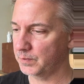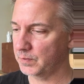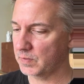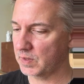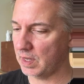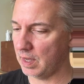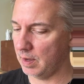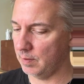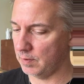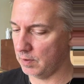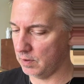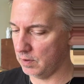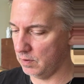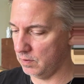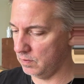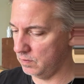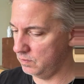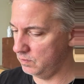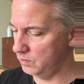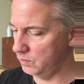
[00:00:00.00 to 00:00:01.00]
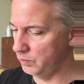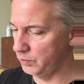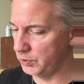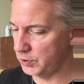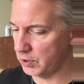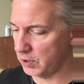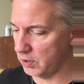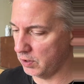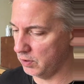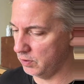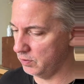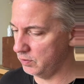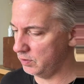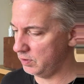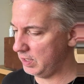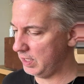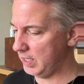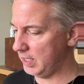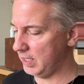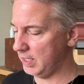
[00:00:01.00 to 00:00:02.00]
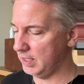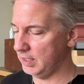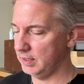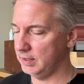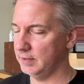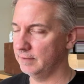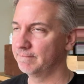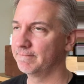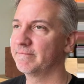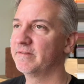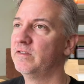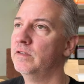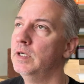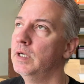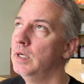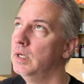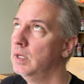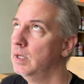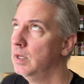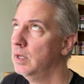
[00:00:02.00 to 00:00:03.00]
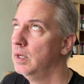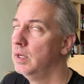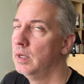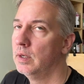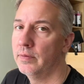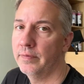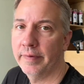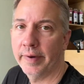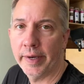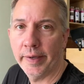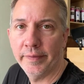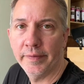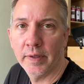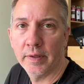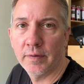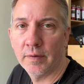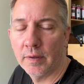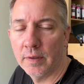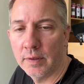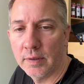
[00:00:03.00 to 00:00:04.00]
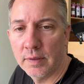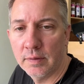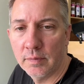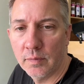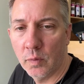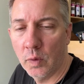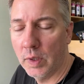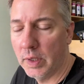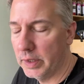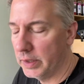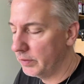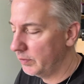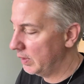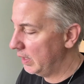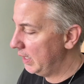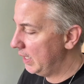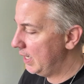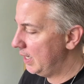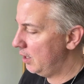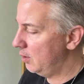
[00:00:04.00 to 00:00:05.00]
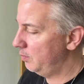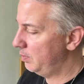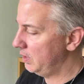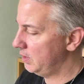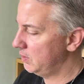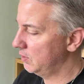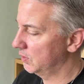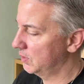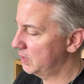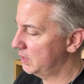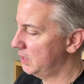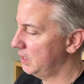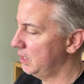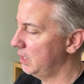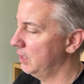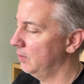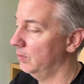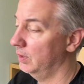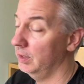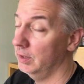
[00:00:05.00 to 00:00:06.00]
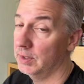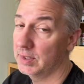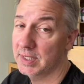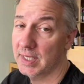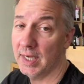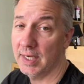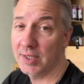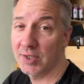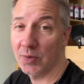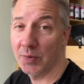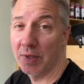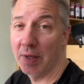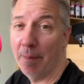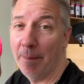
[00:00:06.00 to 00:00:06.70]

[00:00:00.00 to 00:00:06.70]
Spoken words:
Gebo, Funjo, and forgetting the third one right now, but you'll see what it looks like. So on the